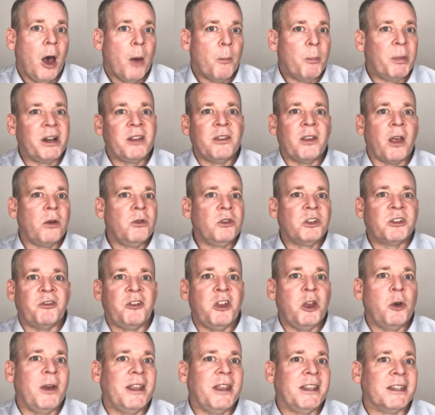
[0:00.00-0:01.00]
But in those
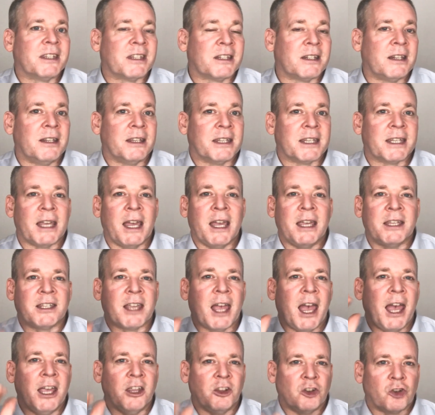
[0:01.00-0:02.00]
few instances,
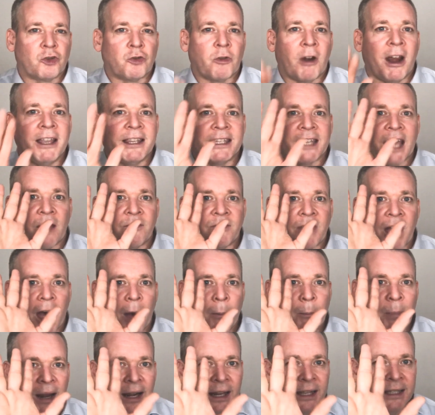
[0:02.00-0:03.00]
it's great to have that
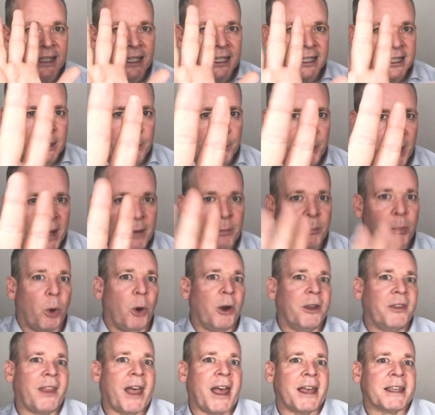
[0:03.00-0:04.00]
ability to
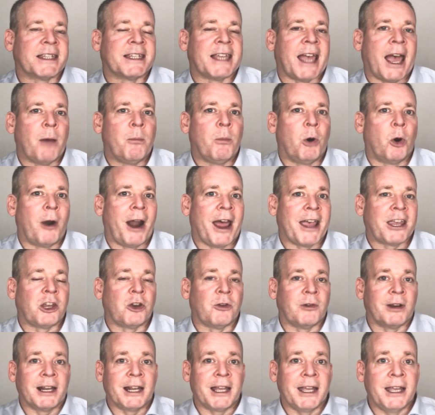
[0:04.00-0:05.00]
pinpoint that sound more
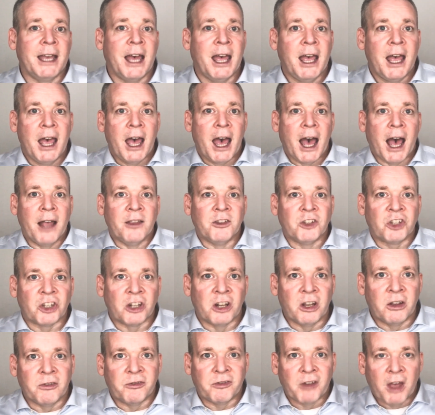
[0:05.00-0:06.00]
accurately and
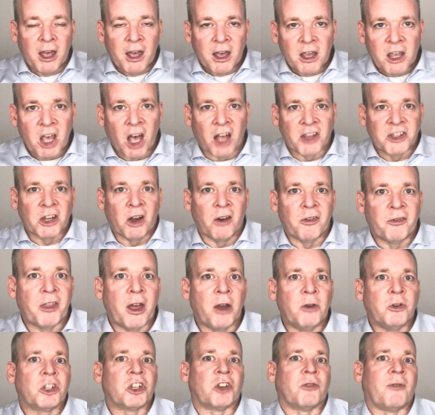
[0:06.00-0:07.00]
sort of cut off
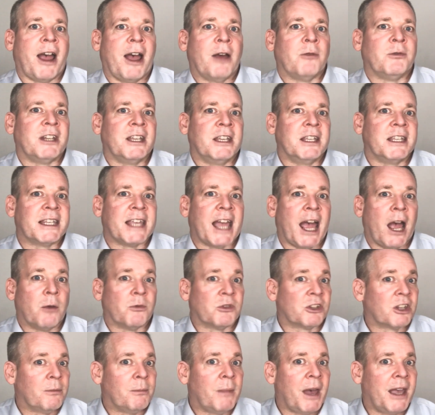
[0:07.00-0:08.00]
those surrounding
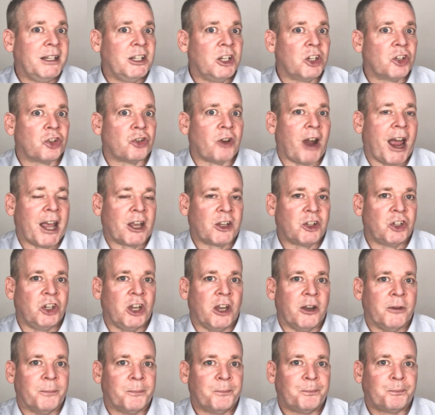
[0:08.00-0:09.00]
sounds that may distract
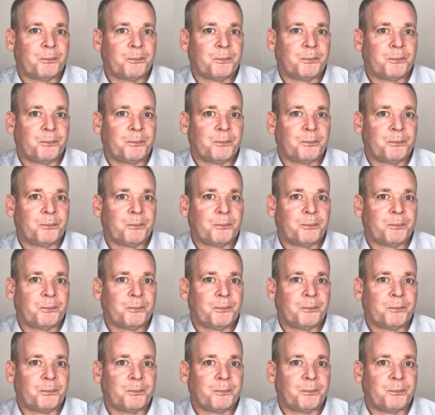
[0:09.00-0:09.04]
you.